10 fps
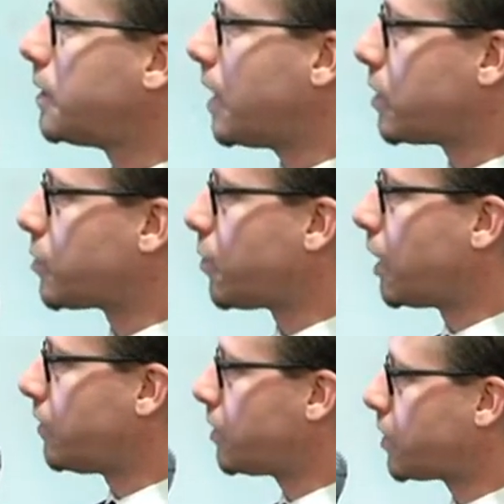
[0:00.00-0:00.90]
that is
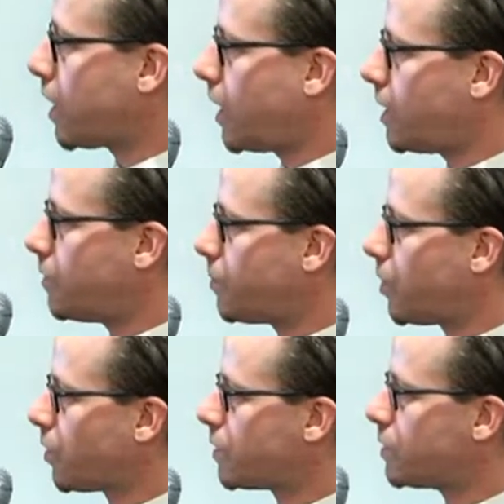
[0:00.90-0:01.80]
relevant to any
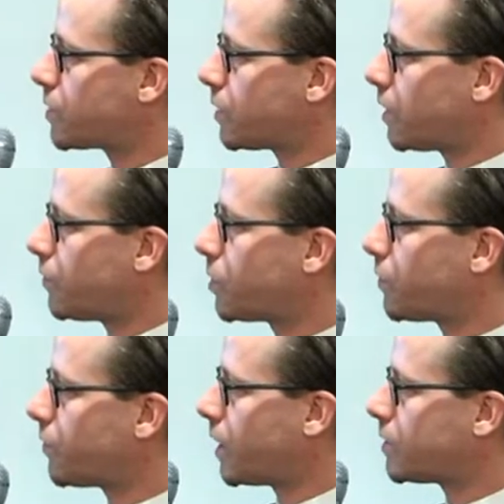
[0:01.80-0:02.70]
party's claim or
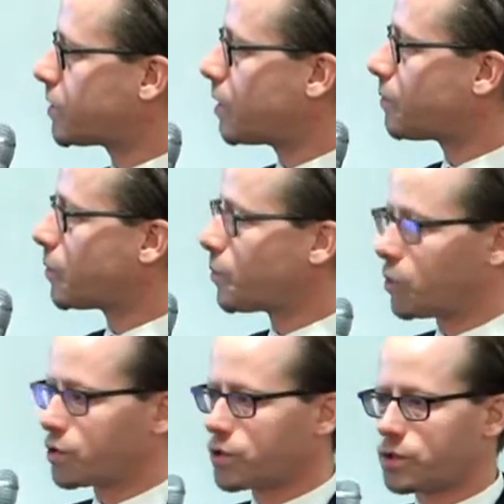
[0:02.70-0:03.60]
defense and
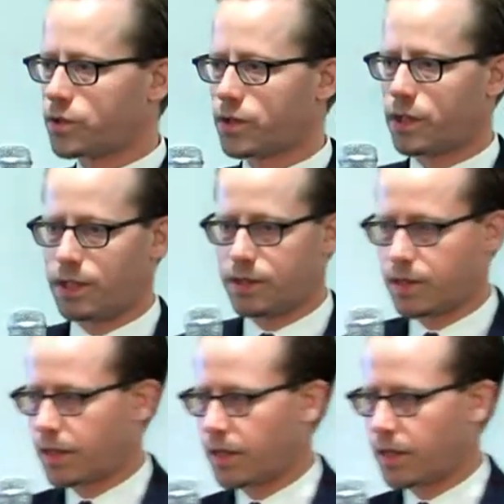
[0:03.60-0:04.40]
proportional to the needs of the